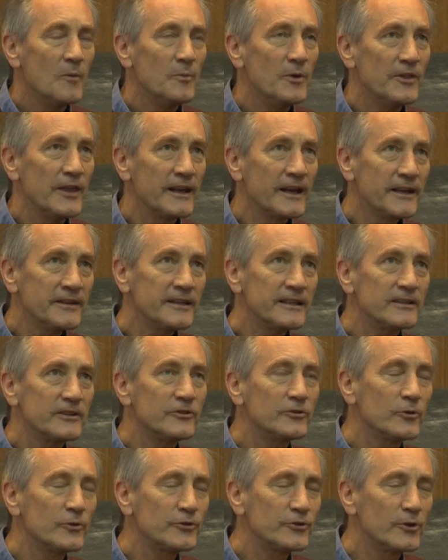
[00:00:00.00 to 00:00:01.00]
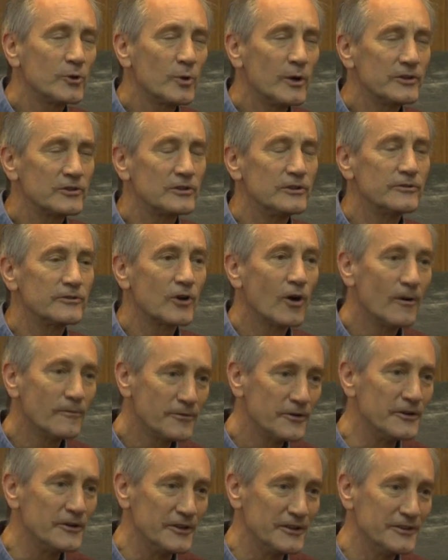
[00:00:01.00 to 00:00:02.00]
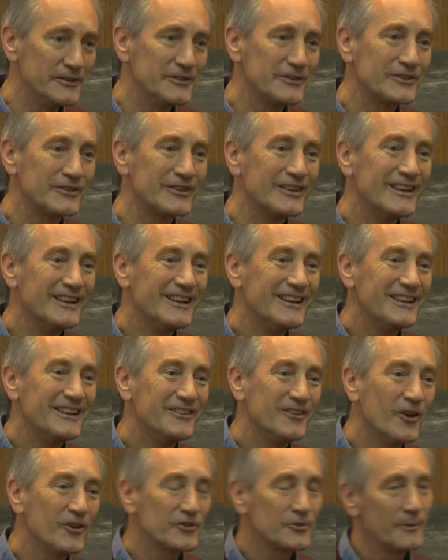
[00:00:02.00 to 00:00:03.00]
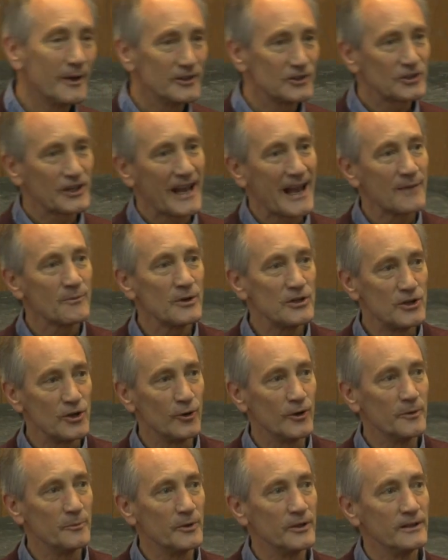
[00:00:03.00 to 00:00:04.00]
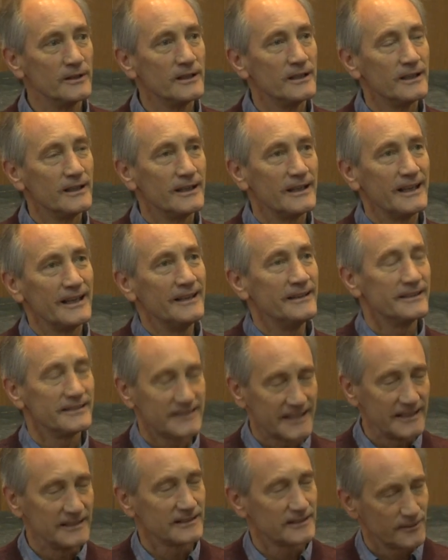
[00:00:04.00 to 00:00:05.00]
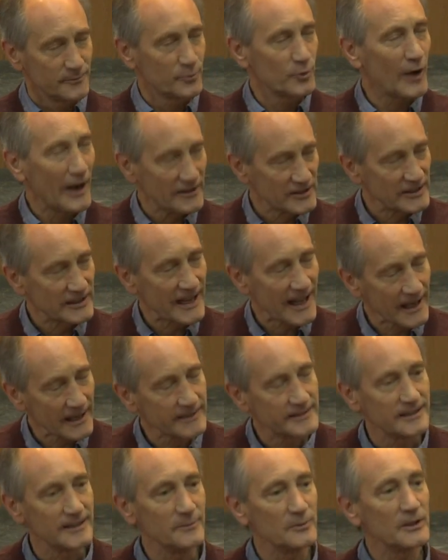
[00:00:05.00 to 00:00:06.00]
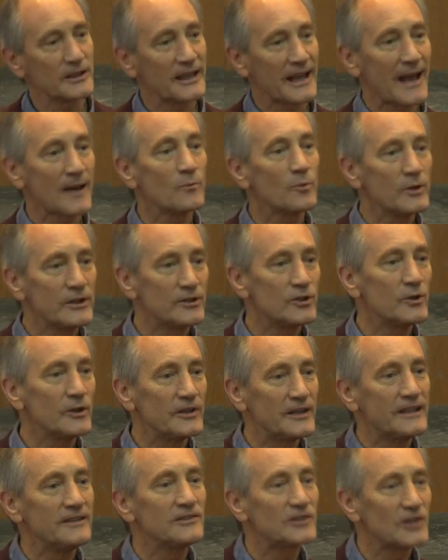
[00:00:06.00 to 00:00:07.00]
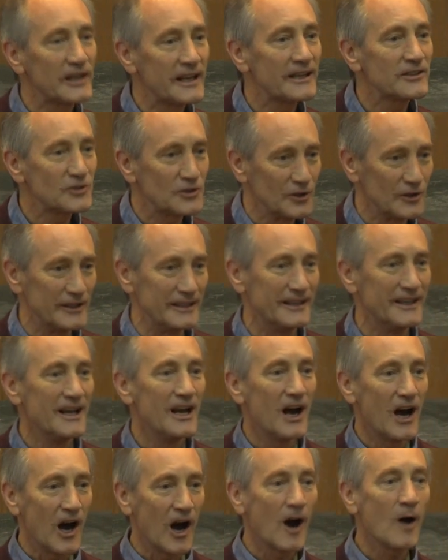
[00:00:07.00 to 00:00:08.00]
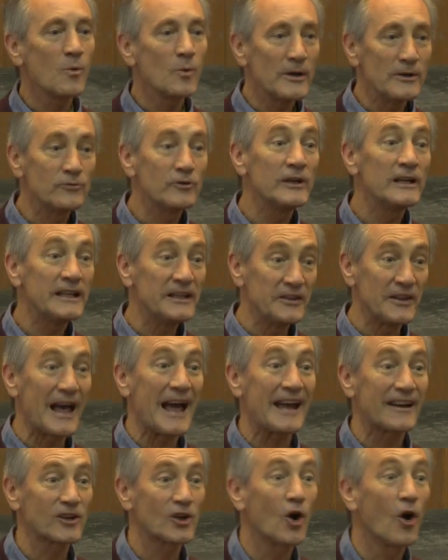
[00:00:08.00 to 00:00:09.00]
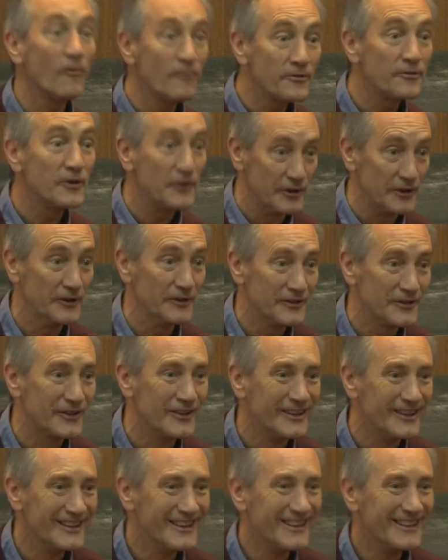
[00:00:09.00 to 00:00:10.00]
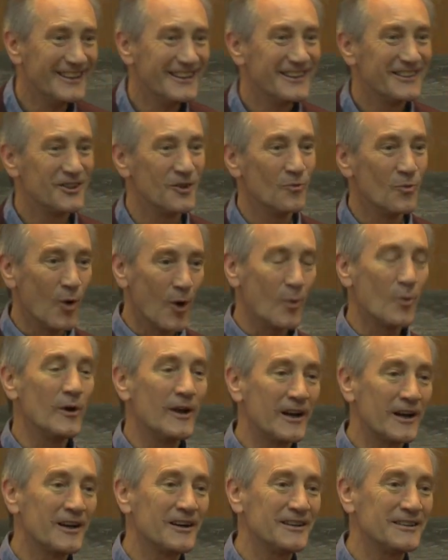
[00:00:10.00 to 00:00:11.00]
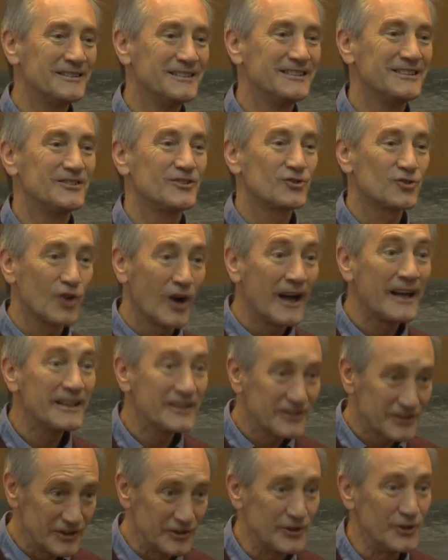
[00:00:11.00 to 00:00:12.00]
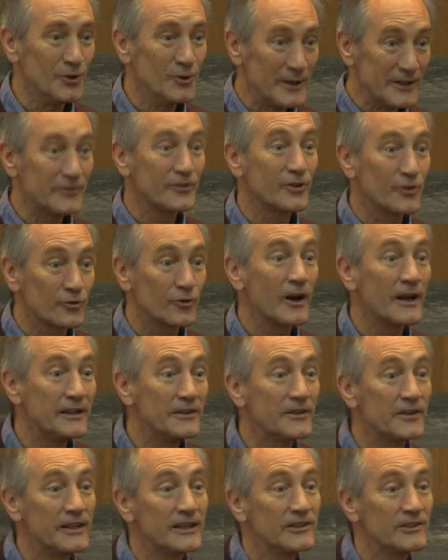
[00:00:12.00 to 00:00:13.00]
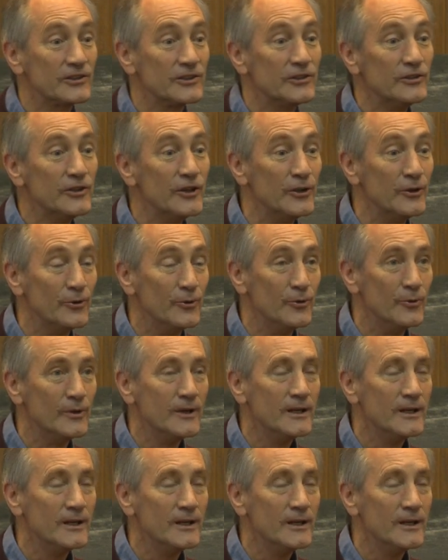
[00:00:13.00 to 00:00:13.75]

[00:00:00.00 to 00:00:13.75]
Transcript: But then I think there's also a question of confidence. Not so much can we do it, but in the sense of practicality, but can we do it intellectually? Are we really that confident that what we are trying to do is the right thing to do?